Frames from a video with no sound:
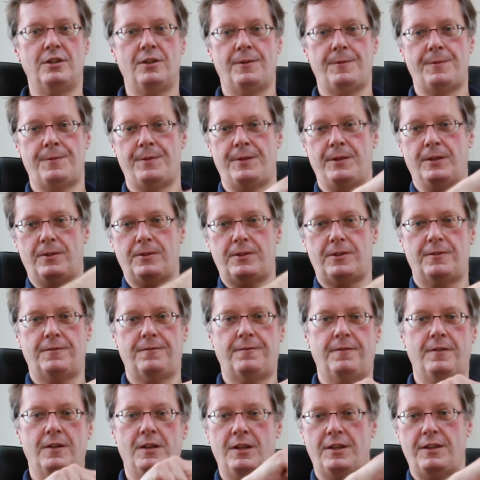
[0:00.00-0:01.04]
the
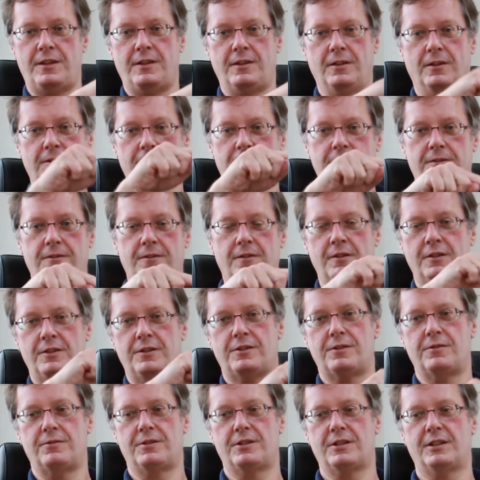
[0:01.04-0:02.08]
art,
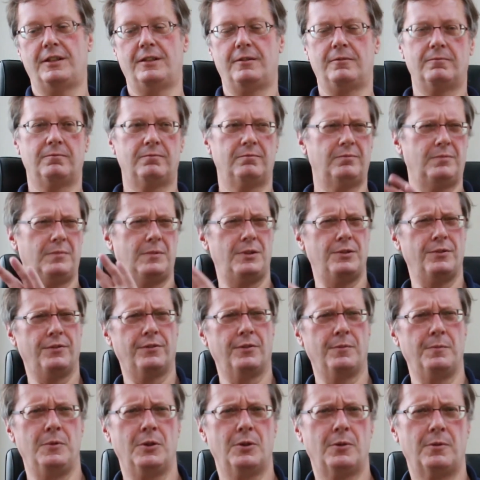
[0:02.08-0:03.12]
so it's like, we do it
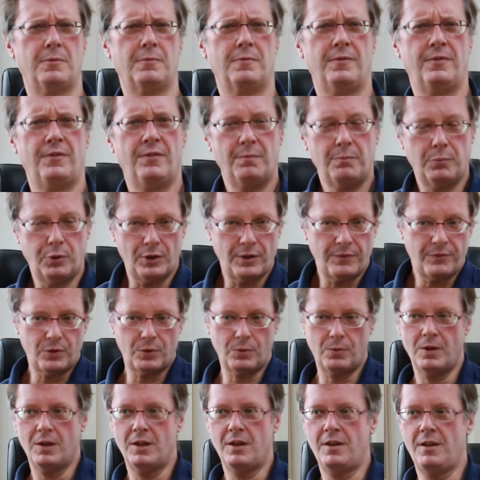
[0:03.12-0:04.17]
from your point of view,
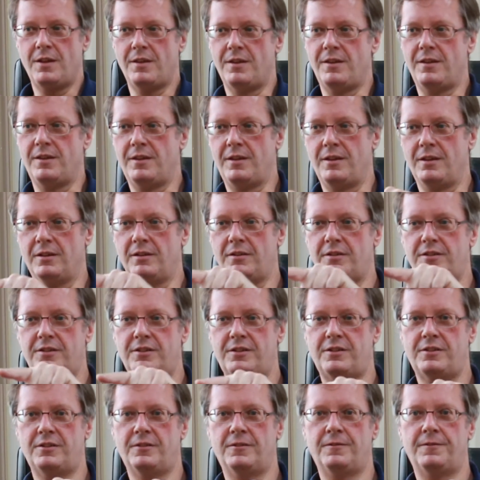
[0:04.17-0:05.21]
the
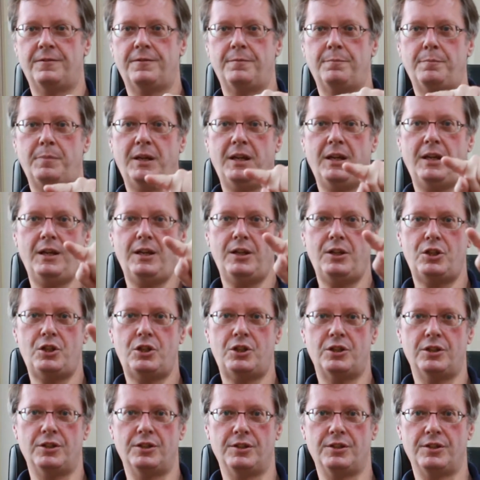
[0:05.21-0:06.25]
art of
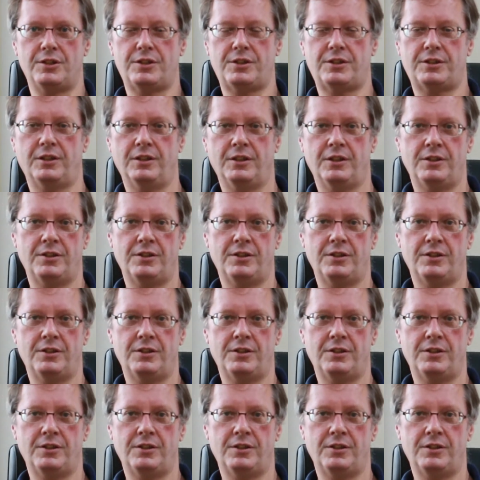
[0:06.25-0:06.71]
patience.